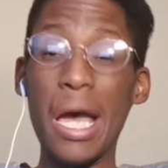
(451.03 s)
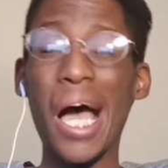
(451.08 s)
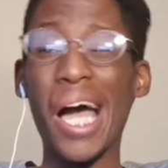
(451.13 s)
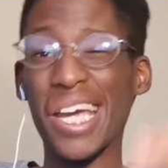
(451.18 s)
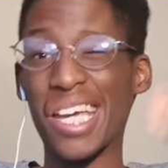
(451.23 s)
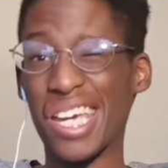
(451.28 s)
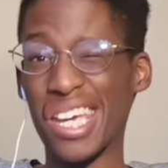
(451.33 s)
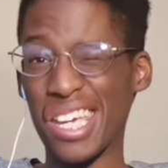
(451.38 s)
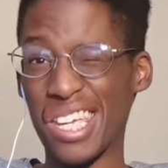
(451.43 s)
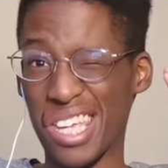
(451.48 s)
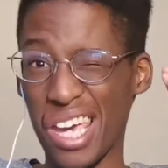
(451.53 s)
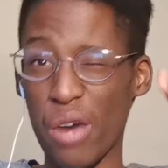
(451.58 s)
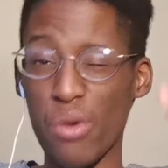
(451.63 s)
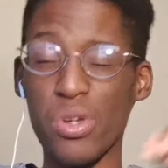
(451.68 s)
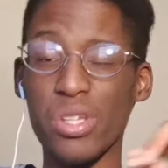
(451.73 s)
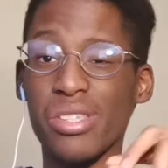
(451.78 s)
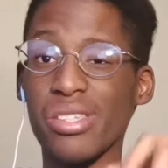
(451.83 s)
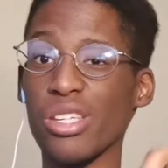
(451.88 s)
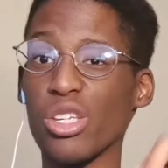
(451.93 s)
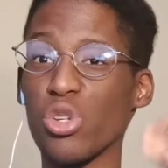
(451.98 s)
I can
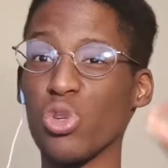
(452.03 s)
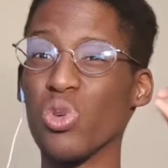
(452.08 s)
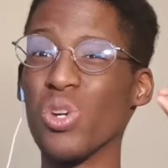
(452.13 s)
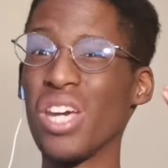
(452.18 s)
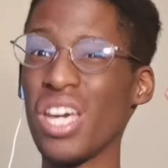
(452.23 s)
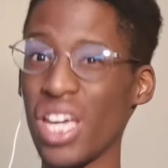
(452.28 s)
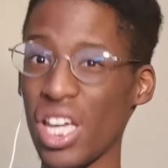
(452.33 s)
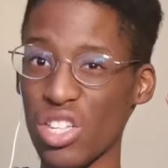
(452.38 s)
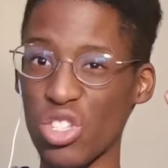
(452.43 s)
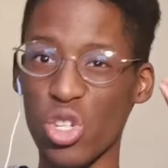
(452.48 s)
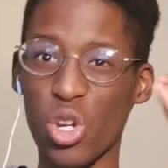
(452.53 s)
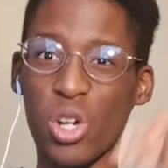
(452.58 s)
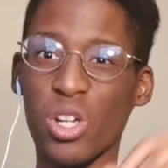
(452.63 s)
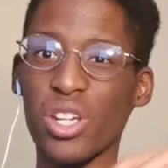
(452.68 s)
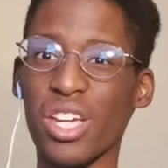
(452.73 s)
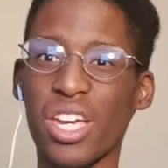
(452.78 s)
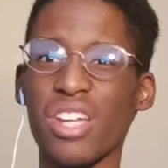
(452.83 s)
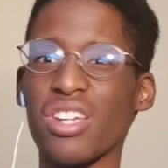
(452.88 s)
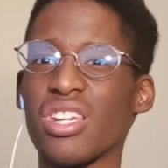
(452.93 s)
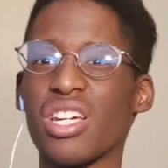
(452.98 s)
guarantee you it's not
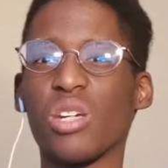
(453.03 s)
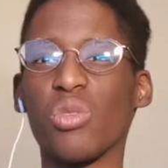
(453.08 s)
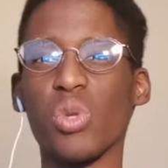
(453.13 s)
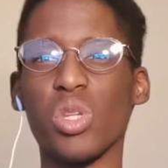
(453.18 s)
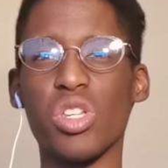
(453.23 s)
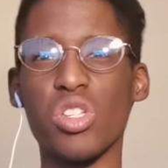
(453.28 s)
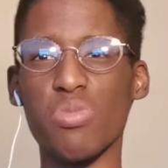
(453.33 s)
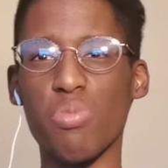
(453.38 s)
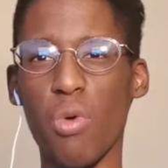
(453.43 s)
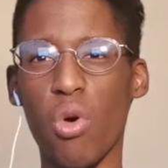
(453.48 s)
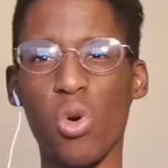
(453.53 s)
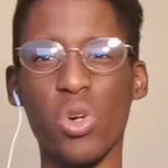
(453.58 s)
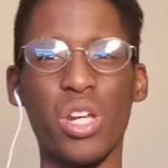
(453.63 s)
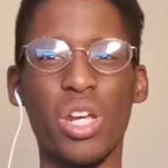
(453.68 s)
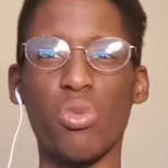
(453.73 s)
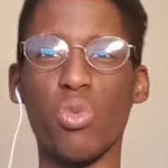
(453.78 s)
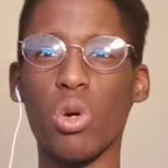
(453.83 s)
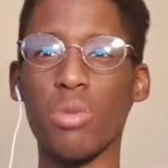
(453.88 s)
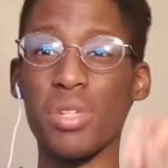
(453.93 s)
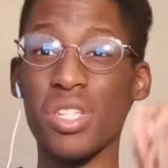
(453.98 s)
going to get done with this board,
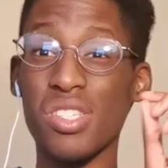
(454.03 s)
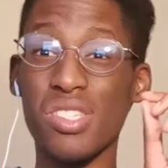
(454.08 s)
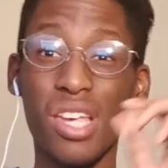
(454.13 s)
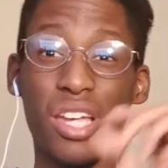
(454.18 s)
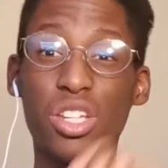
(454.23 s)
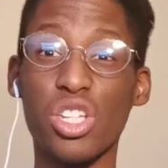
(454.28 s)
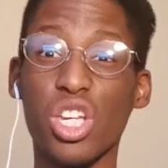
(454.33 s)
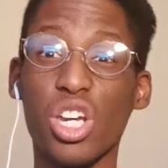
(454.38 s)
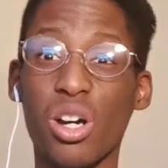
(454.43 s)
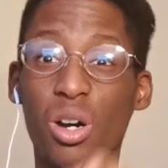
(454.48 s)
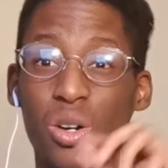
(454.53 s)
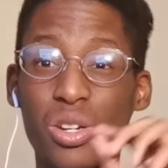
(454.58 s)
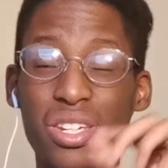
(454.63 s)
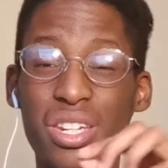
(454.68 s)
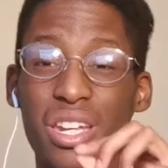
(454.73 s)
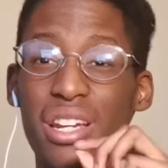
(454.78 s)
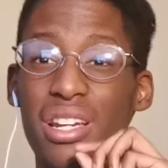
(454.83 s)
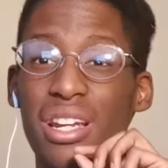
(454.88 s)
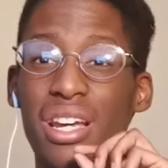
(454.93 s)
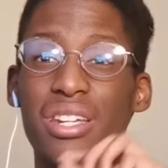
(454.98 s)
and we'll be sat here on
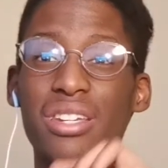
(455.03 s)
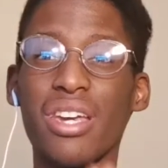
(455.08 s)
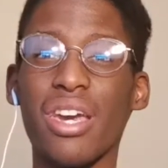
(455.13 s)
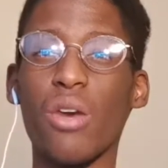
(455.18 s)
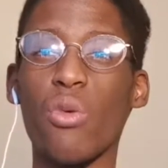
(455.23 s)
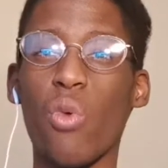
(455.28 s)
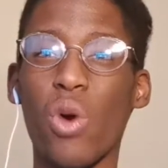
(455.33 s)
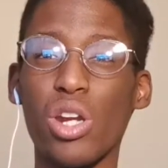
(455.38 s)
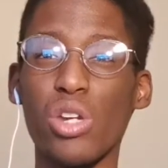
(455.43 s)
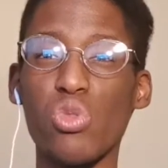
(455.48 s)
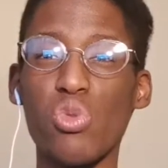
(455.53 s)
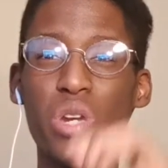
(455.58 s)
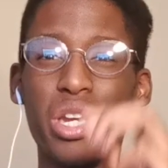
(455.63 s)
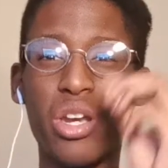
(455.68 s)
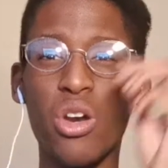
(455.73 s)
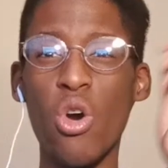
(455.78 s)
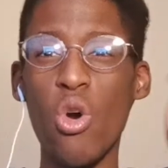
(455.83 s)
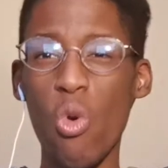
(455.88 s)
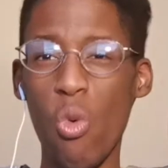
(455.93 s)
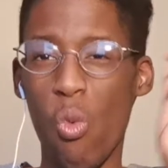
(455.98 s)
deadline day
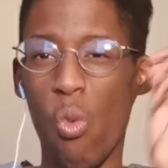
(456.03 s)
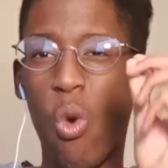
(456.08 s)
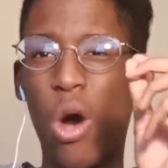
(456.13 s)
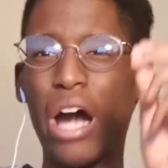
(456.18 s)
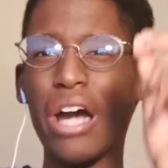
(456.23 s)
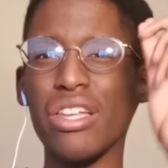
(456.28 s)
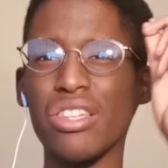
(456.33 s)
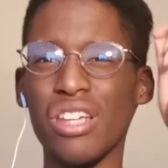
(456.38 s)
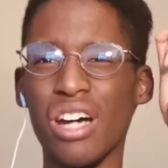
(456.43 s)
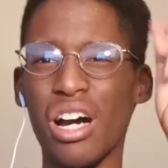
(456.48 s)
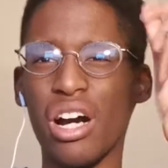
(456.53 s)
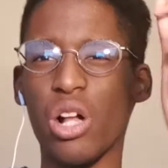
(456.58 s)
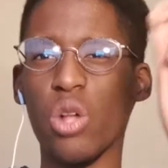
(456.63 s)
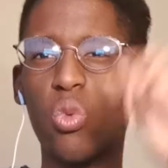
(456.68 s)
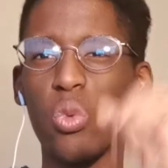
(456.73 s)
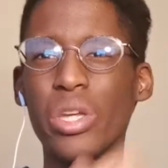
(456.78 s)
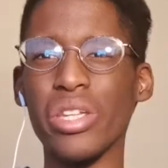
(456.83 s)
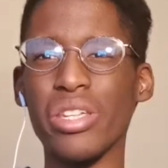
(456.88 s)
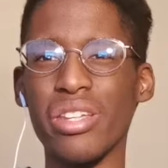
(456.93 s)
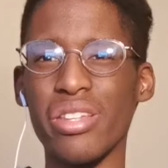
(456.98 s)
wondering why the
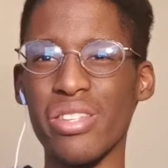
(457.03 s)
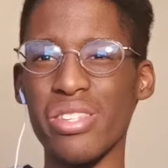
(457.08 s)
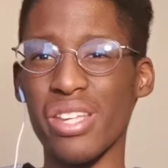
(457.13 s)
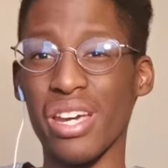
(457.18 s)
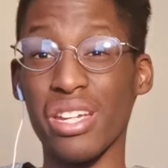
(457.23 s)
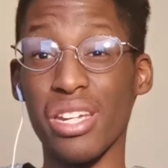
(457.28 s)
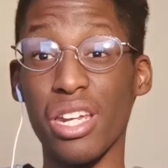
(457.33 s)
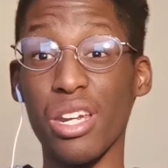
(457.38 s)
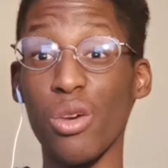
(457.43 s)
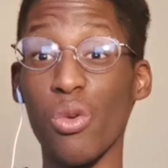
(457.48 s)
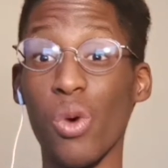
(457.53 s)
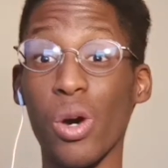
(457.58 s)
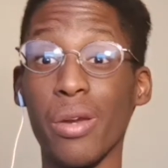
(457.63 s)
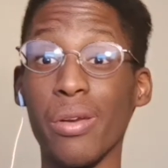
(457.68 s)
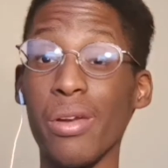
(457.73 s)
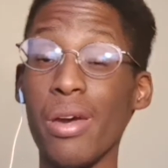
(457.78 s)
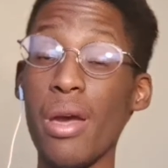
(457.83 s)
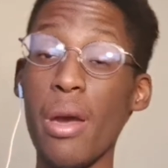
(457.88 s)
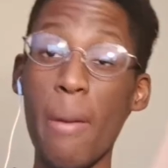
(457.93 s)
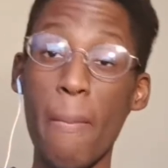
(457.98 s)
hell we didn't sign anyone.